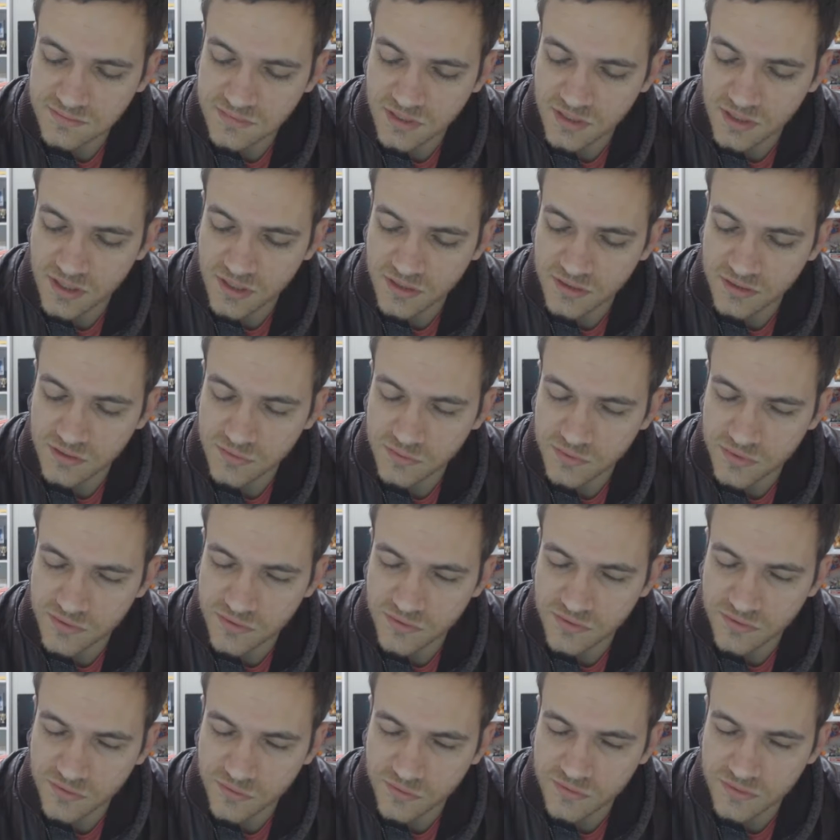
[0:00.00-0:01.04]
you would
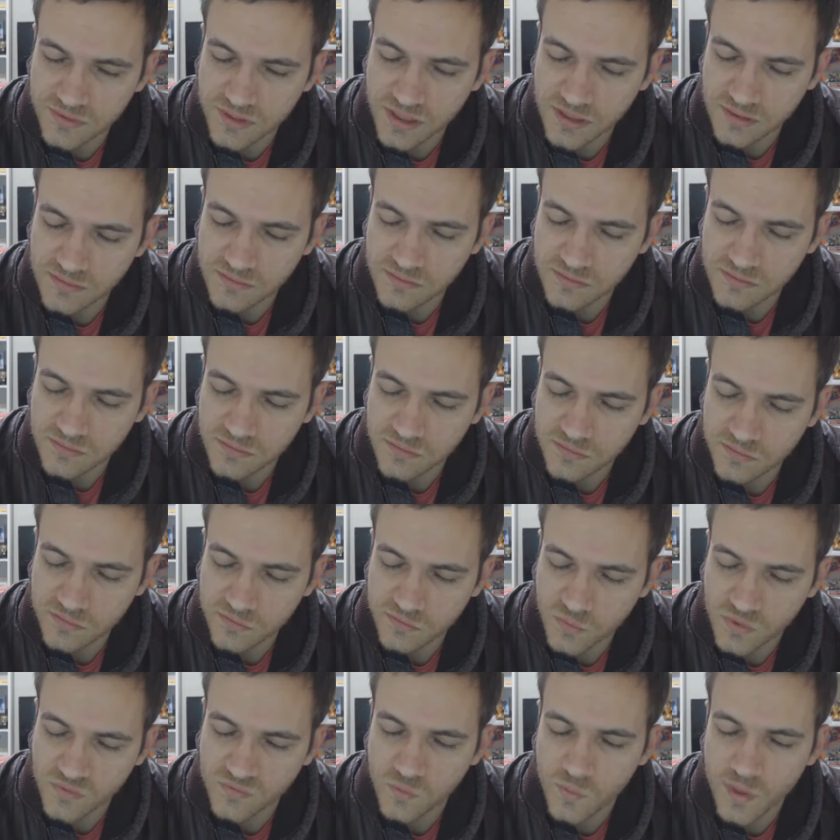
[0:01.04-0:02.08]
have thought that
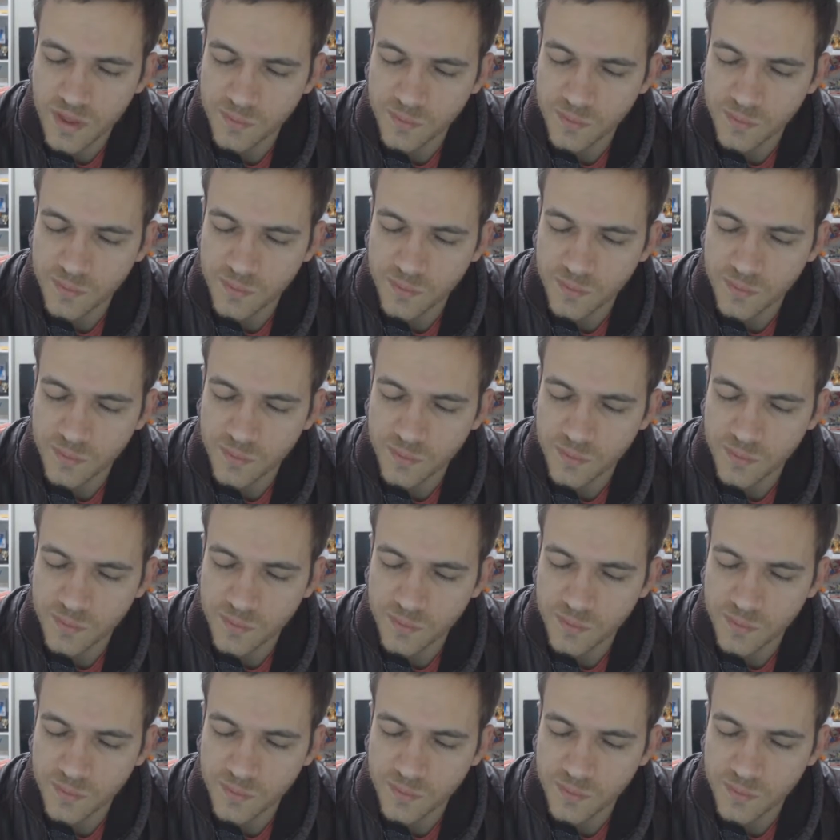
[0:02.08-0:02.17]
with